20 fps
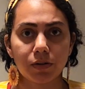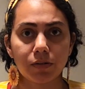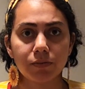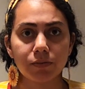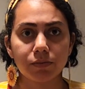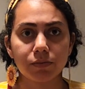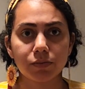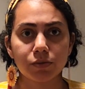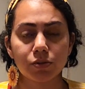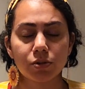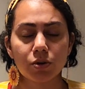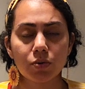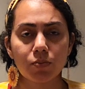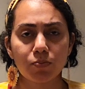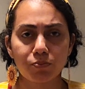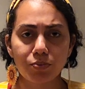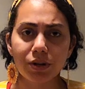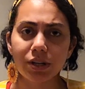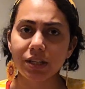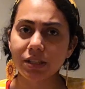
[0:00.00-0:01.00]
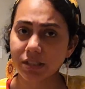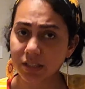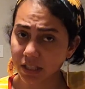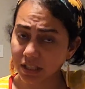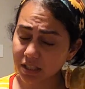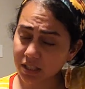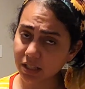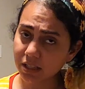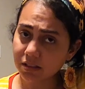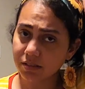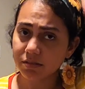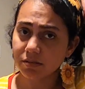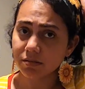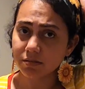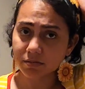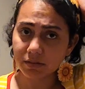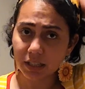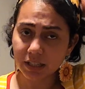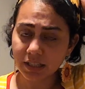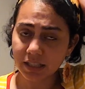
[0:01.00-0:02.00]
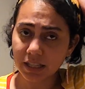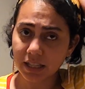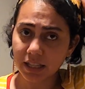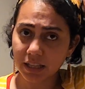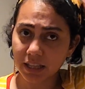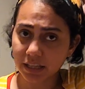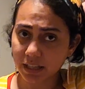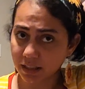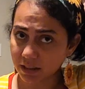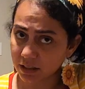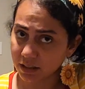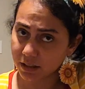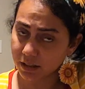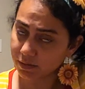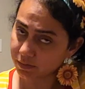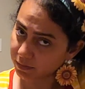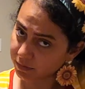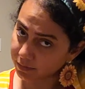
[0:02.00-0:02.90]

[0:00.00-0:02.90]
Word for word: Mm-hmm. So pretty consistent. Not bad. I'd say like in the